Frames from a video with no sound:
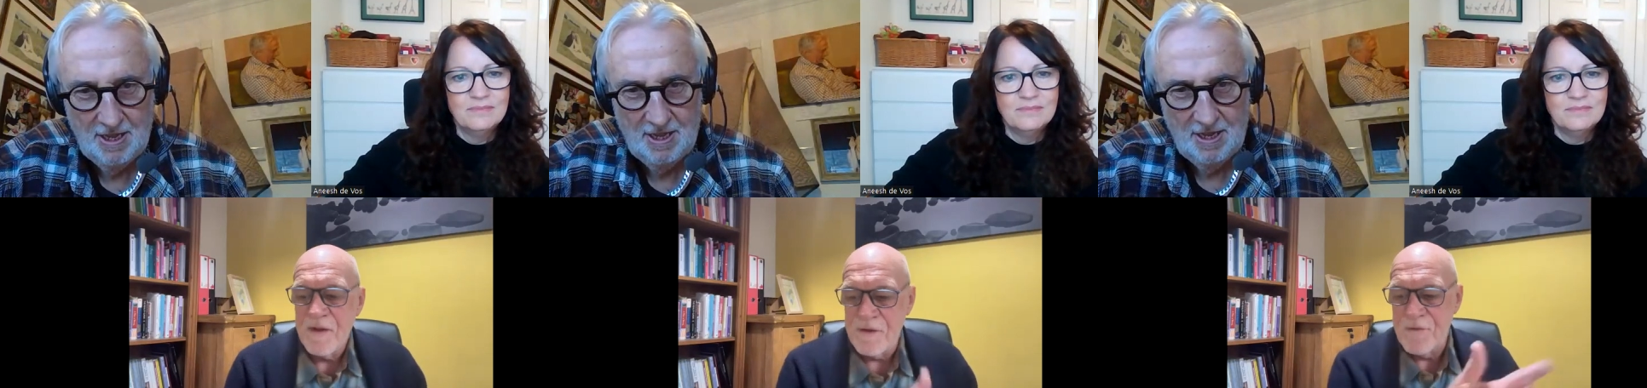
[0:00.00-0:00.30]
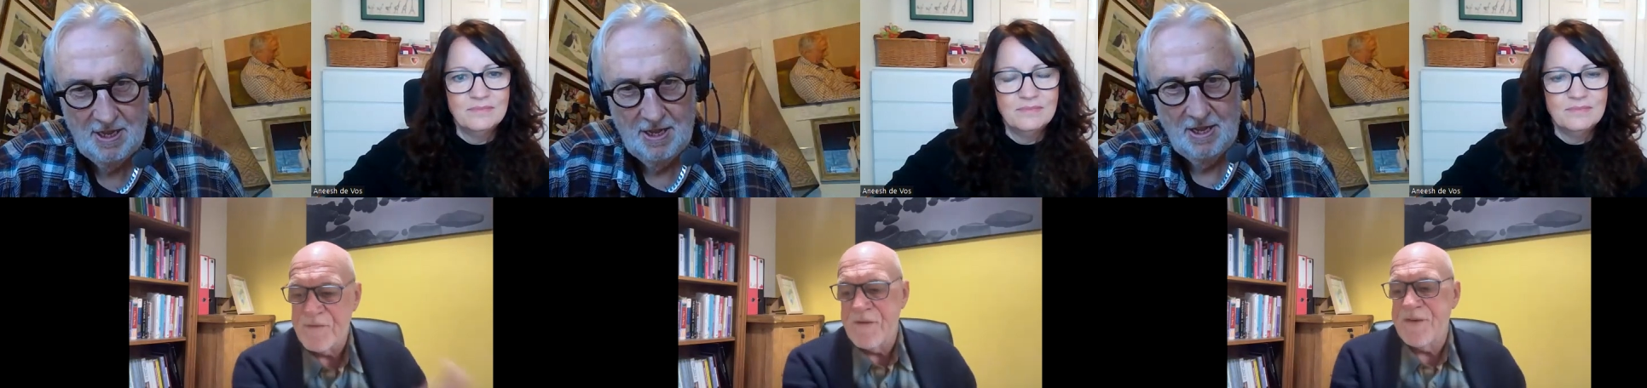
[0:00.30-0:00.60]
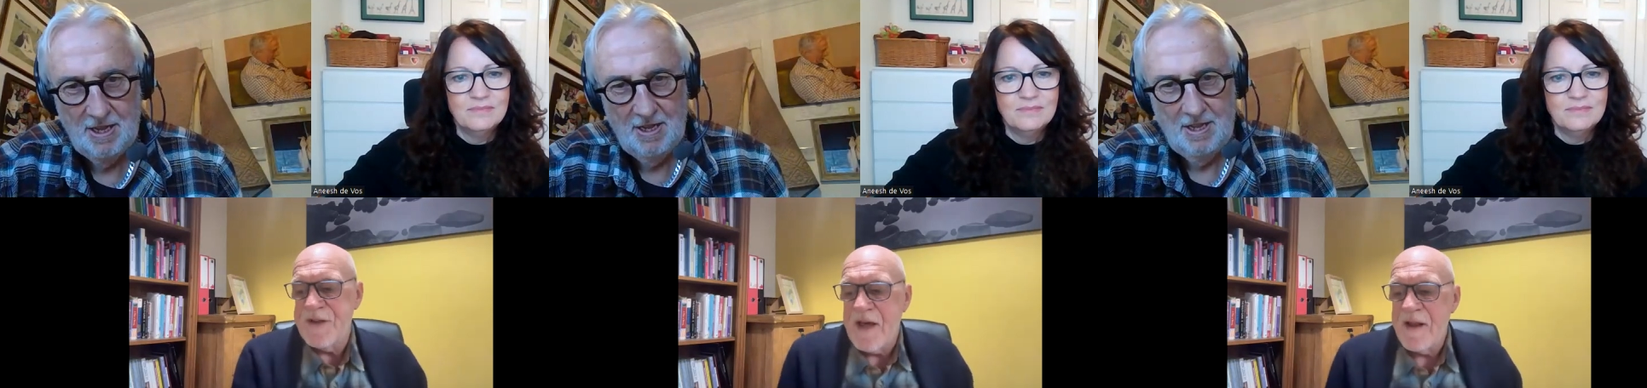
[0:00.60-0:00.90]
Speaker 1: you've
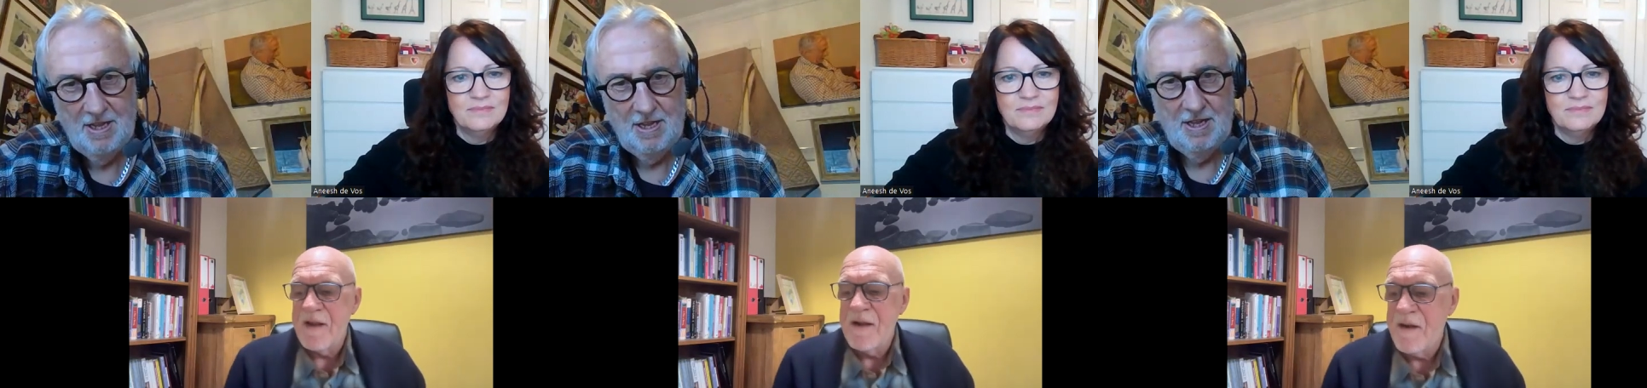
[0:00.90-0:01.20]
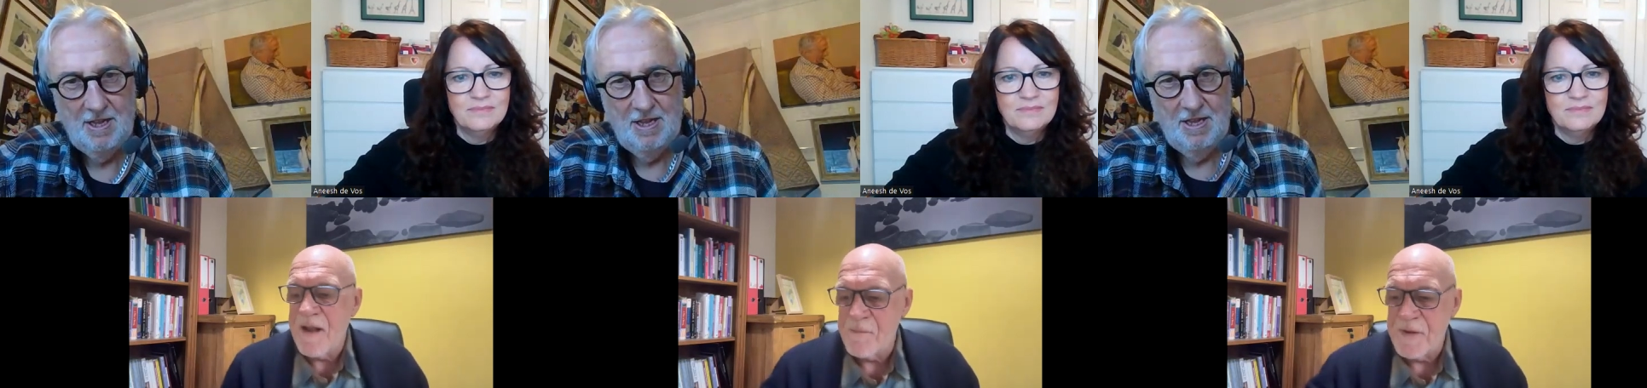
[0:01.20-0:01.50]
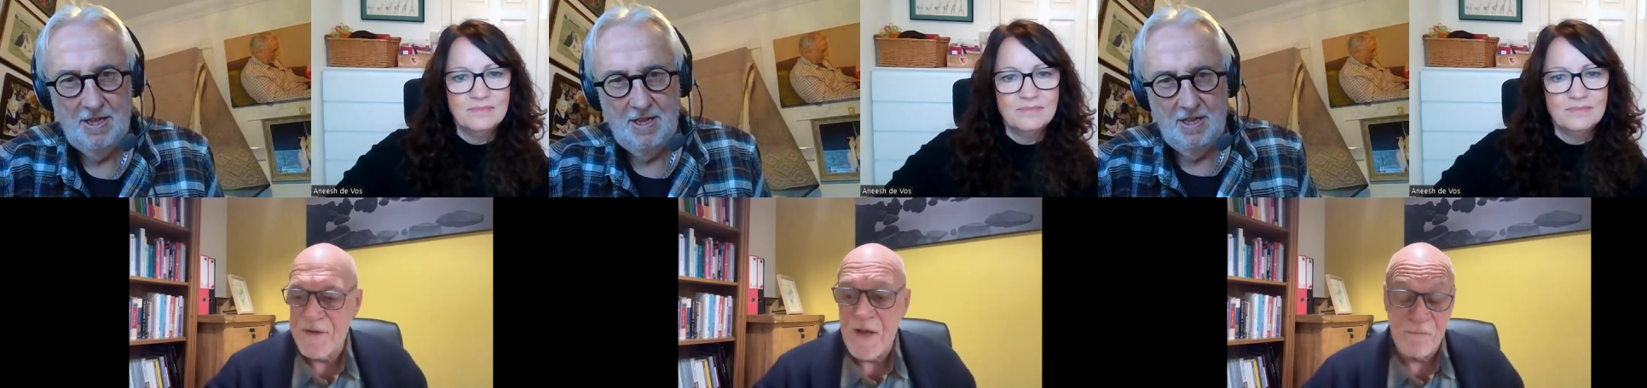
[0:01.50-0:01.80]
given that that
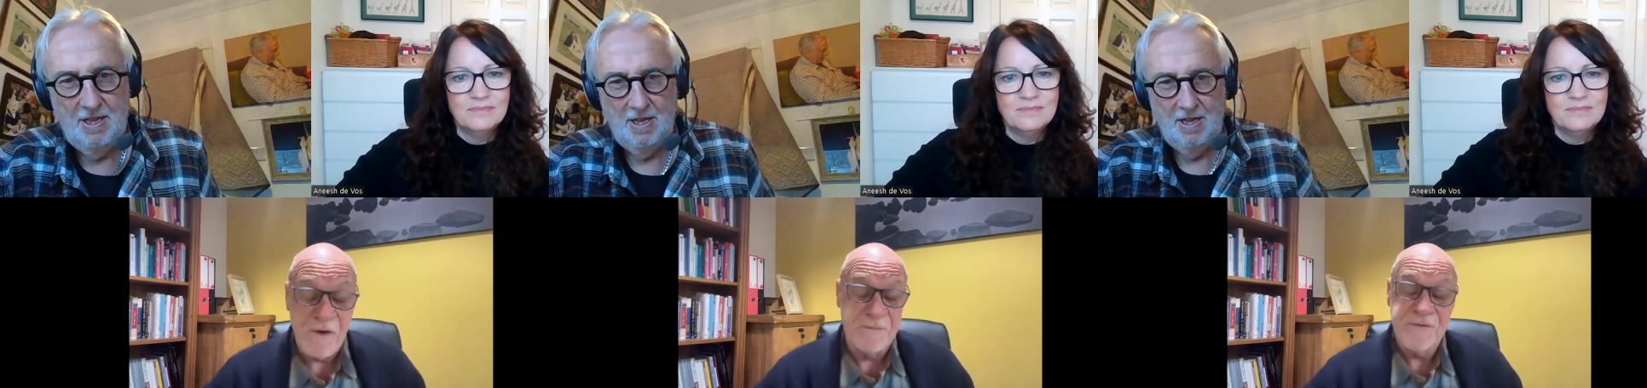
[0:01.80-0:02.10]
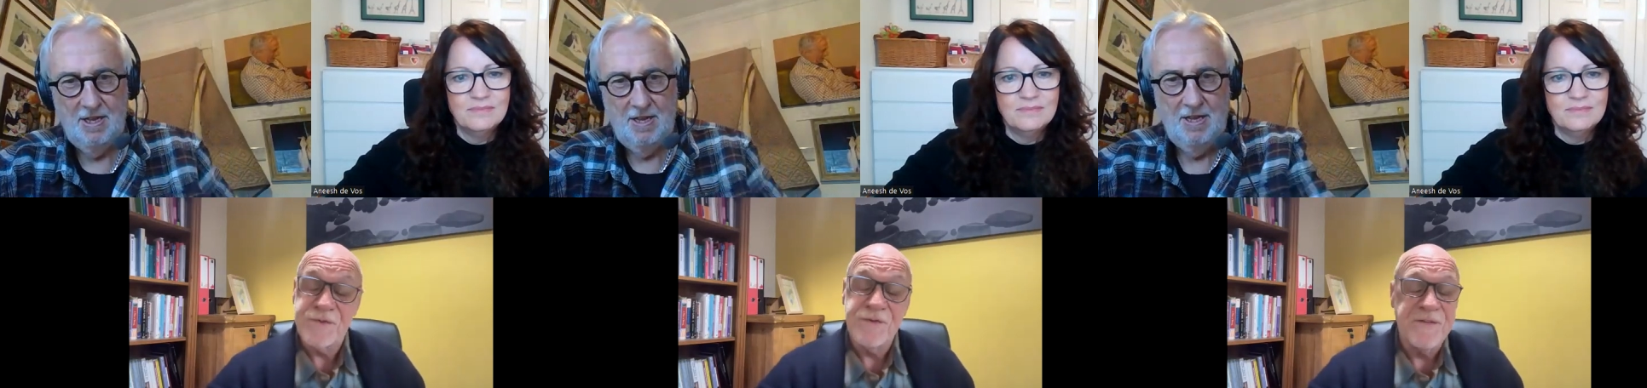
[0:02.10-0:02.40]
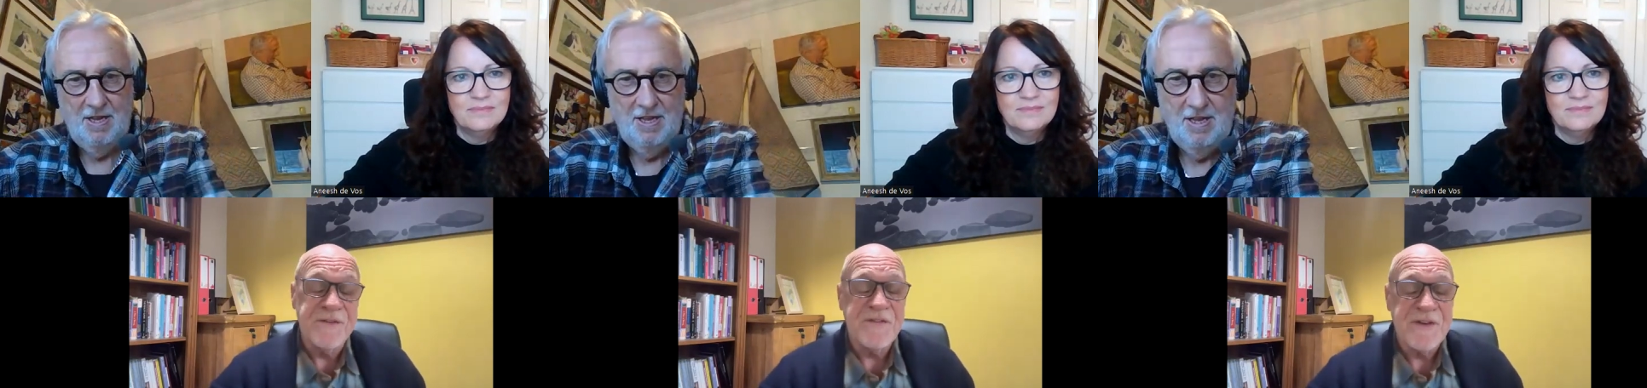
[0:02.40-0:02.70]
message. Well, I'm sure
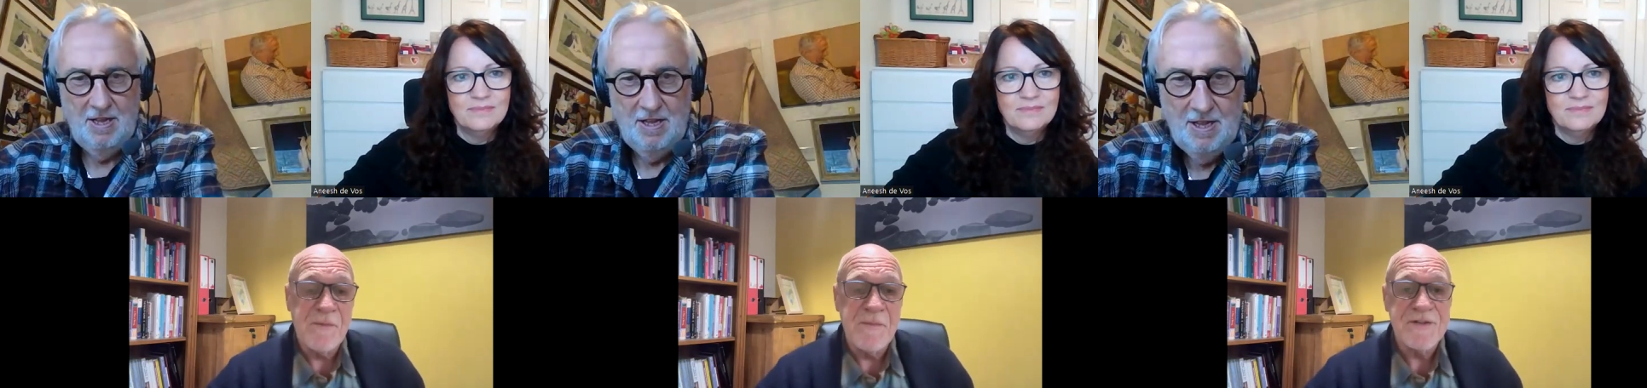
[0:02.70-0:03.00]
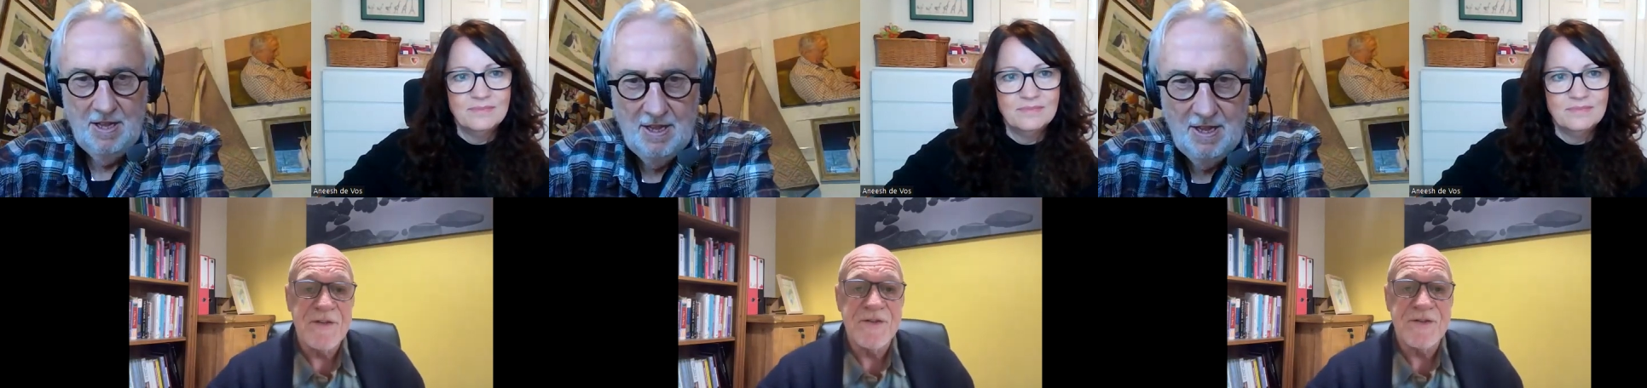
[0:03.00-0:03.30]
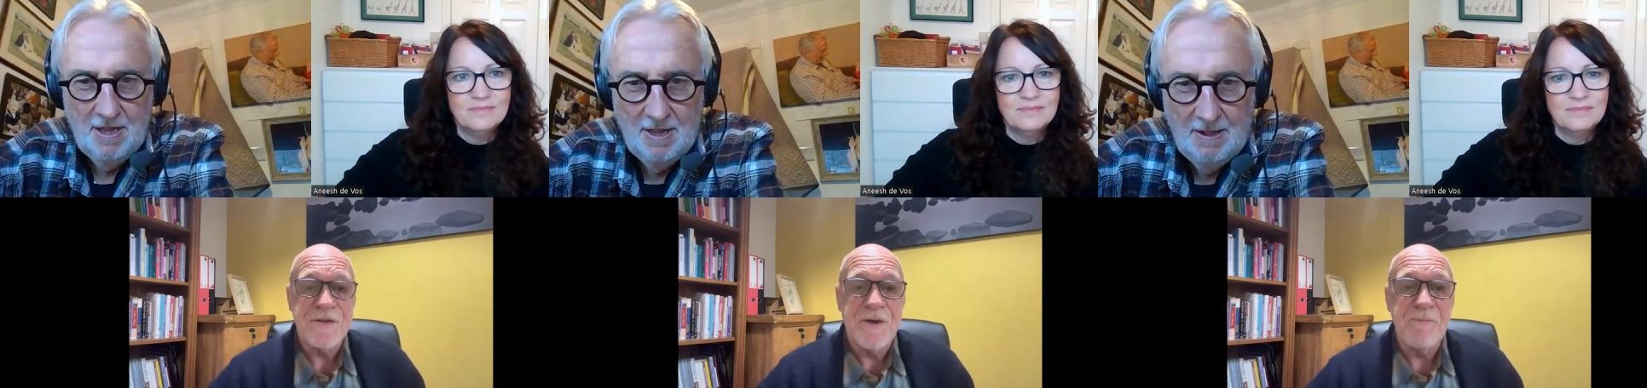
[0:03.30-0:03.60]
you've given that message
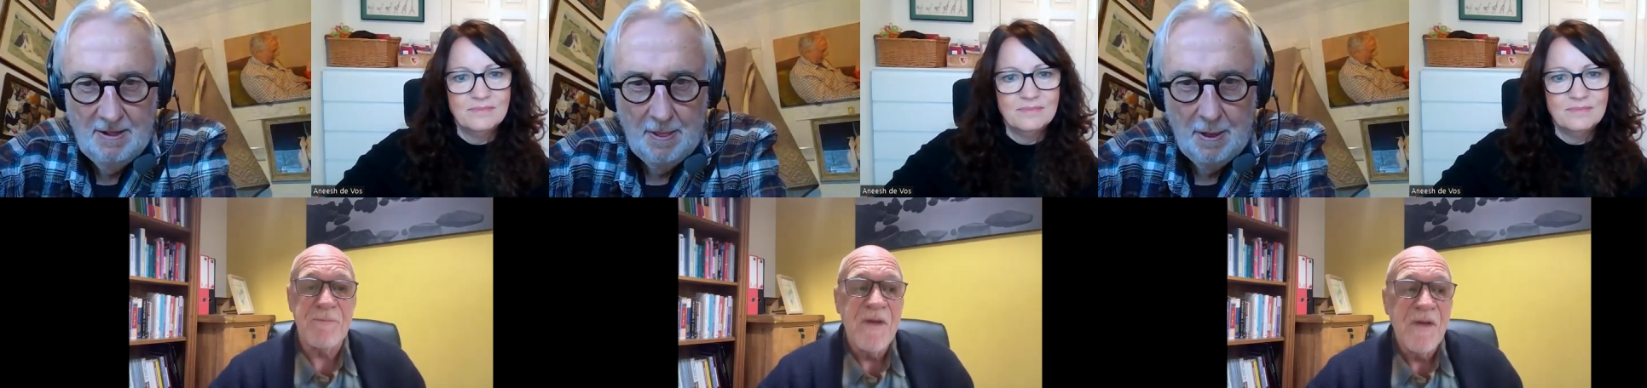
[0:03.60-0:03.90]
too. Um,